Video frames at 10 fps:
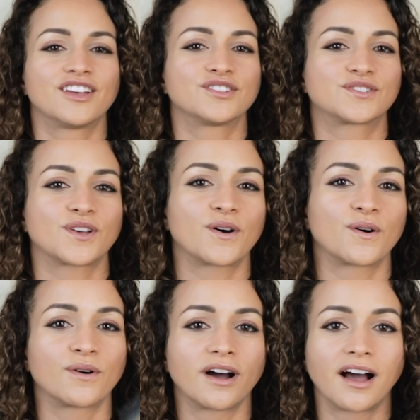
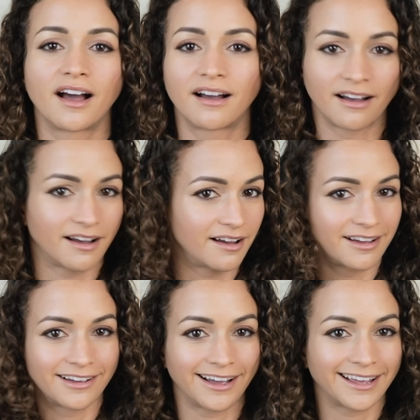So
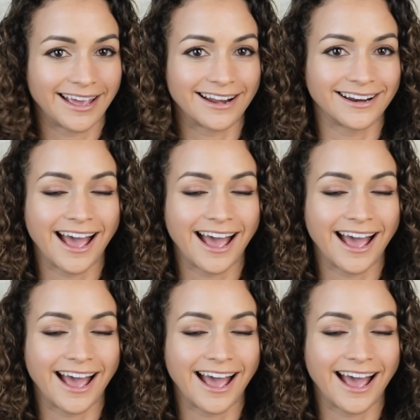again,